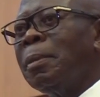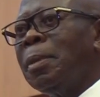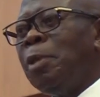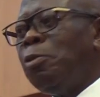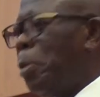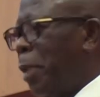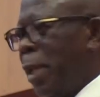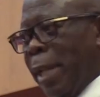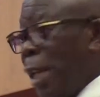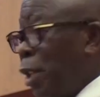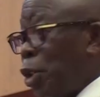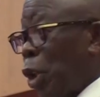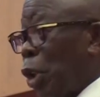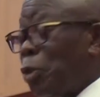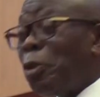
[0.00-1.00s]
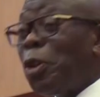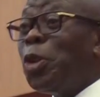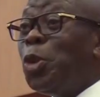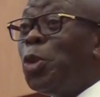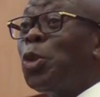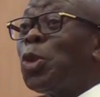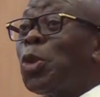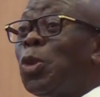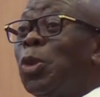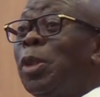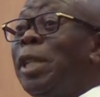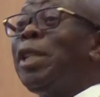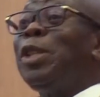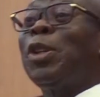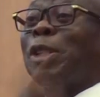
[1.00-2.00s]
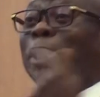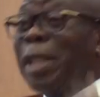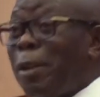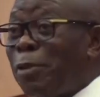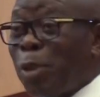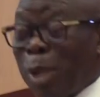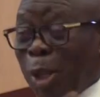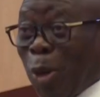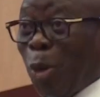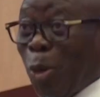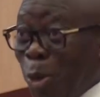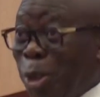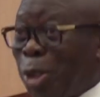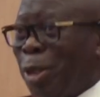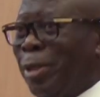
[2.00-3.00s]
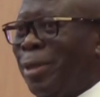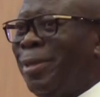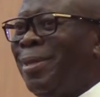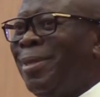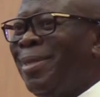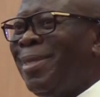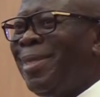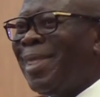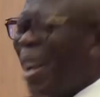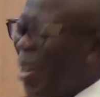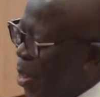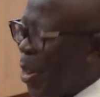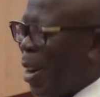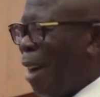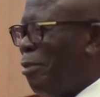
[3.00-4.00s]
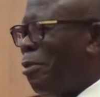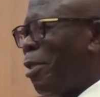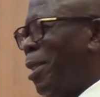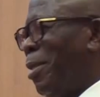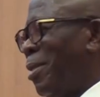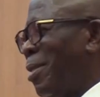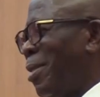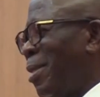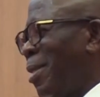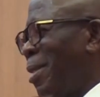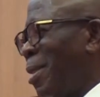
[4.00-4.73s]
It would be dangerous for you to lead yourself to the conclusion that you don't have friends.